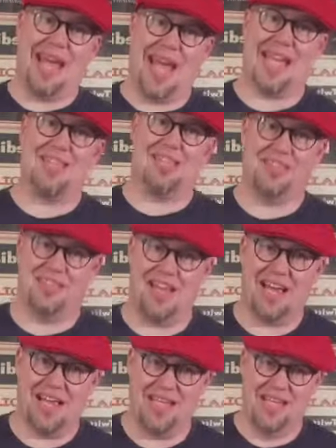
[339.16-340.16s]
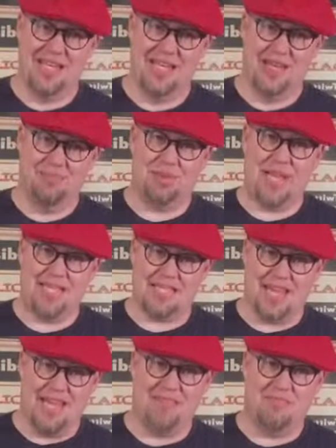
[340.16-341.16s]
action
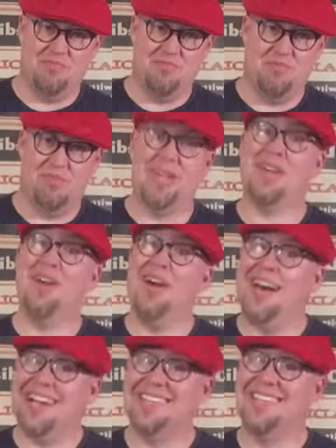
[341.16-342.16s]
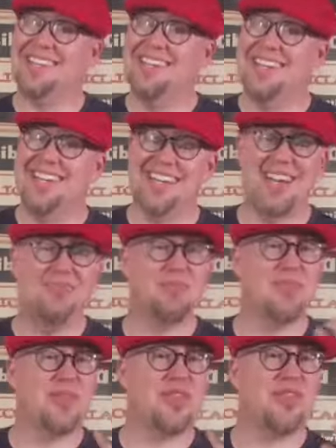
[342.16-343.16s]
playset, because it comes
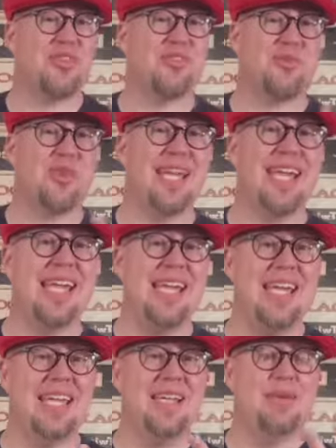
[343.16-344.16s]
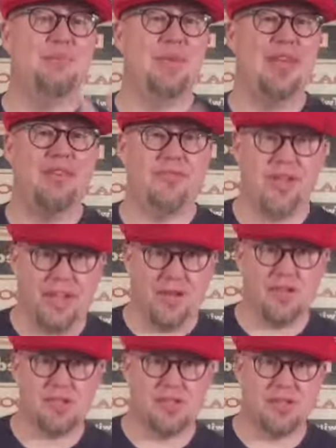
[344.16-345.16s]
with 3
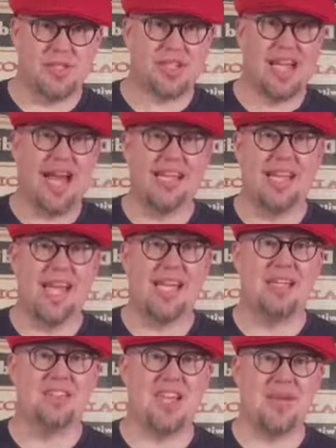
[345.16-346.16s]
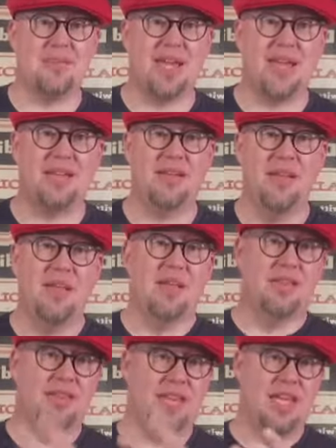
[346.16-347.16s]
minifigures. Scott Lang as Ant-Man,
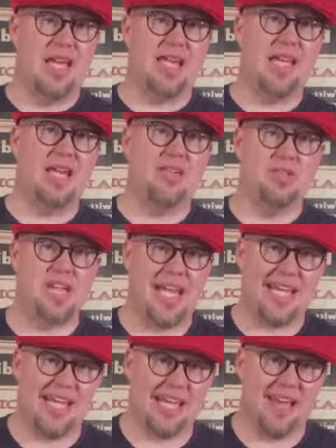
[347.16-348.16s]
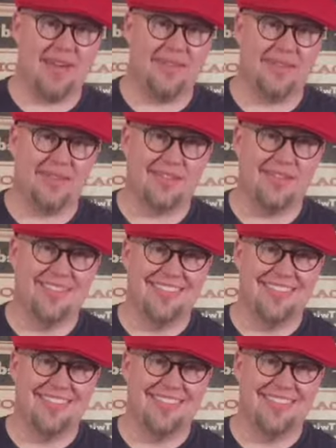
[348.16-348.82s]
the Yellow Jacket character,